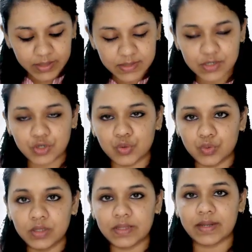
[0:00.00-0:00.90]
is a
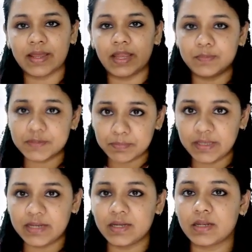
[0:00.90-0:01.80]
tool that helps
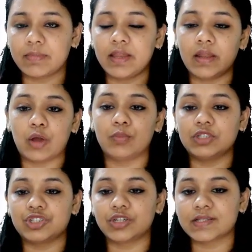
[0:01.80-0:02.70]
me determine how
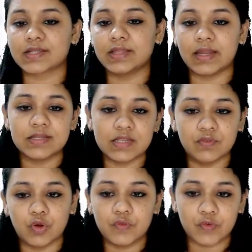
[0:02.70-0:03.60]
much risk there is
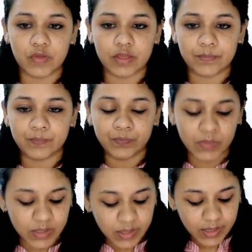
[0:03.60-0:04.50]
involved over here.
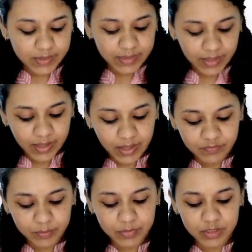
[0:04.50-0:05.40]
They have
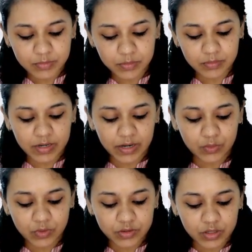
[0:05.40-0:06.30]
a minimum net
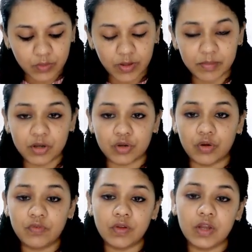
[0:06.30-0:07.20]
worth requirement
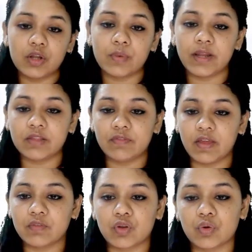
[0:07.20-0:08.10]
of
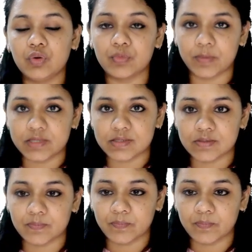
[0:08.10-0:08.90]
25 crore rupees.